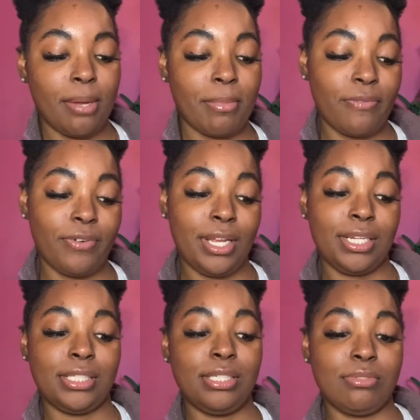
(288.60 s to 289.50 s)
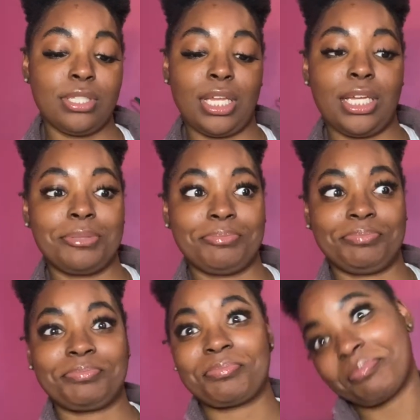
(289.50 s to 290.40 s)
My friend, she was like,
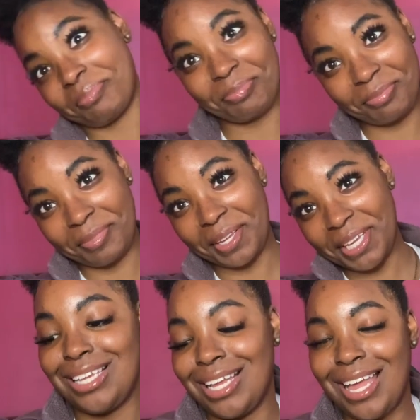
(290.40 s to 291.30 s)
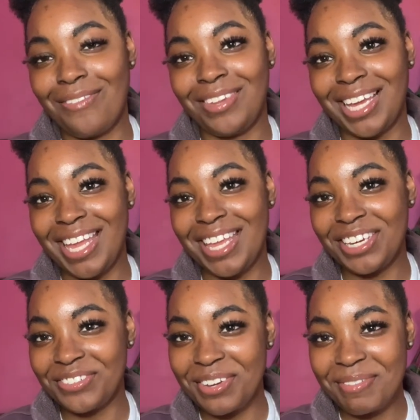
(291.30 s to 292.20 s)
I feel like I
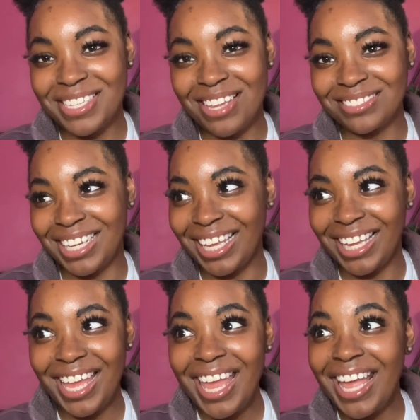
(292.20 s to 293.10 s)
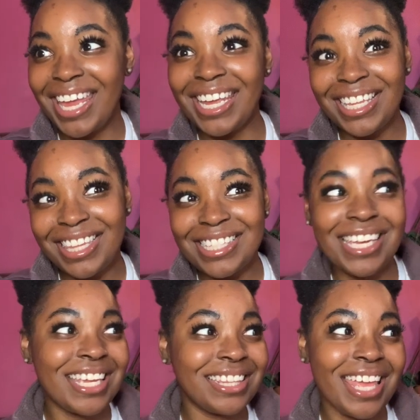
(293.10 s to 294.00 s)
held her up because I was like, can I get this?
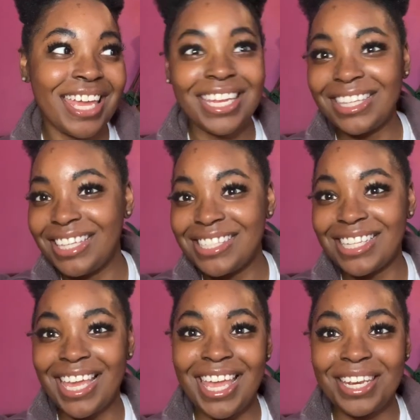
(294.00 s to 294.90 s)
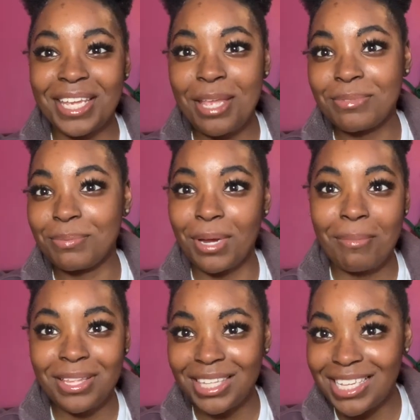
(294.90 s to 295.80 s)
Can I get that? Can I get this? I had to keep bringing
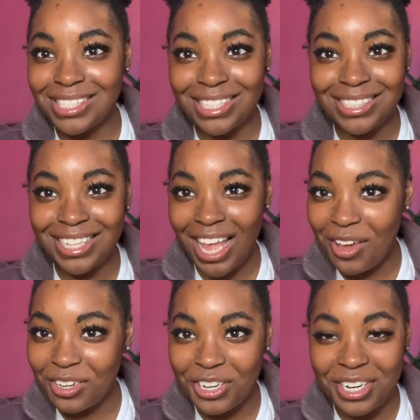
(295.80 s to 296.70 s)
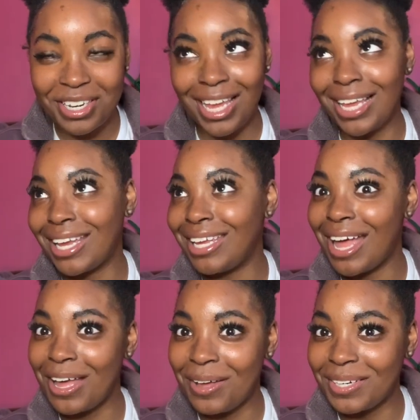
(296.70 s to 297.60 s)
my things to the counter. Like, can
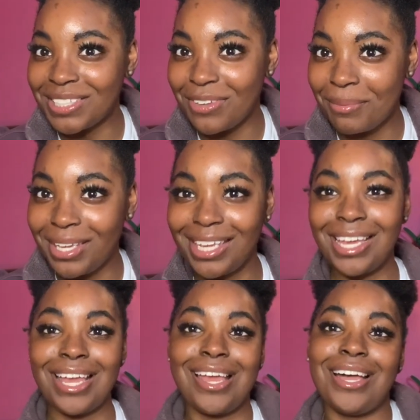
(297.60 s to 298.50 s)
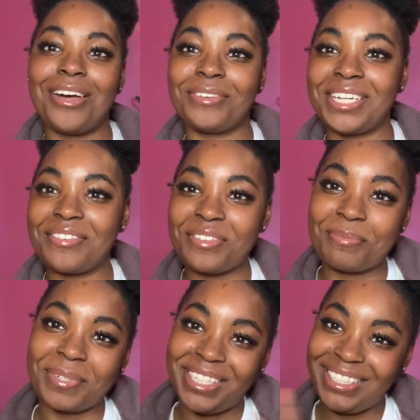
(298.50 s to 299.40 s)
y'all hold this for me? Or whatever.
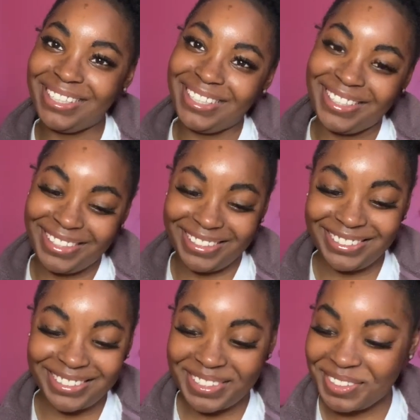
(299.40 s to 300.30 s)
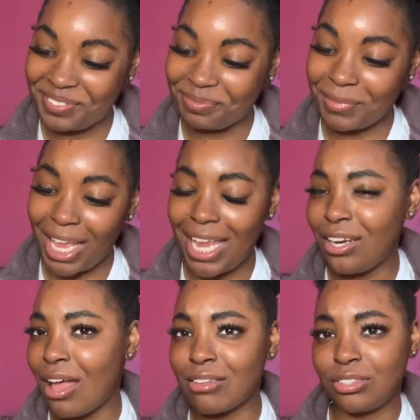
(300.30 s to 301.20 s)
But yeah. So I didn't
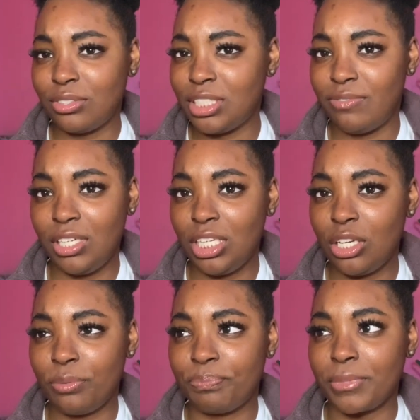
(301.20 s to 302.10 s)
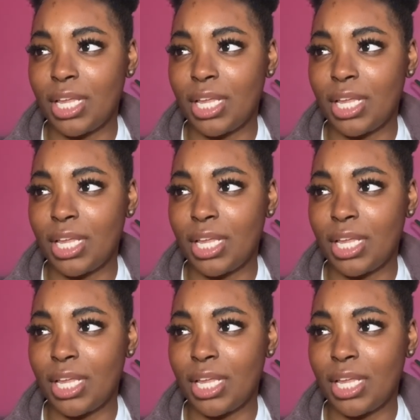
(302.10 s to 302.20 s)
know I was going to do this video.